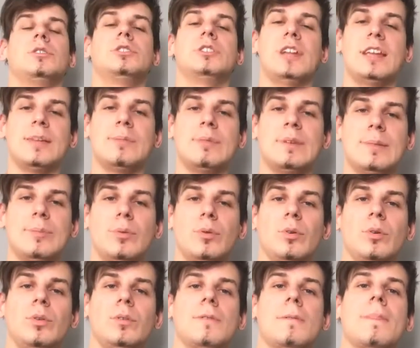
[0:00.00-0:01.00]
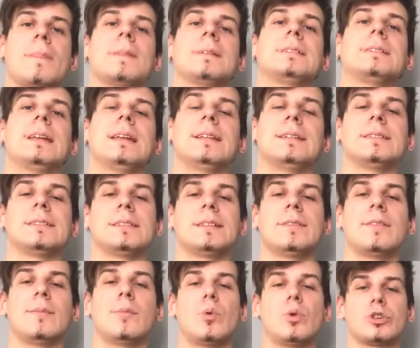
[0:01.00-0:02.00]
J people tend to
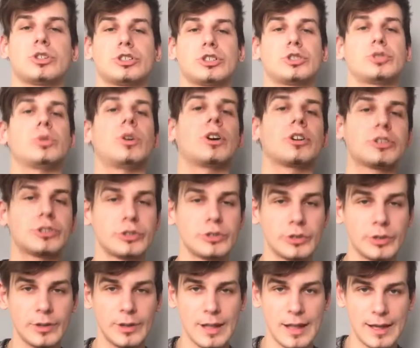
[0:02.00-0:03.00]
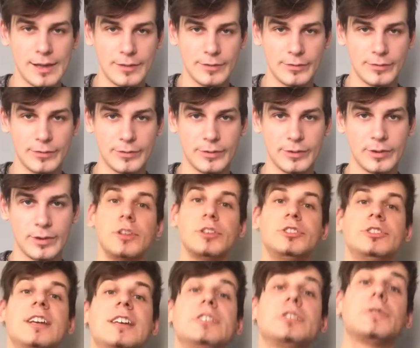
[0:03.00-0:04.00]
live a more structured life.
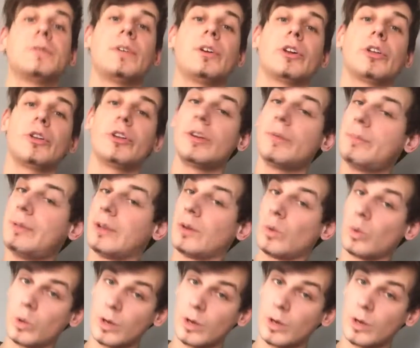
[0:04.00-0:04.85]
J's are very good at being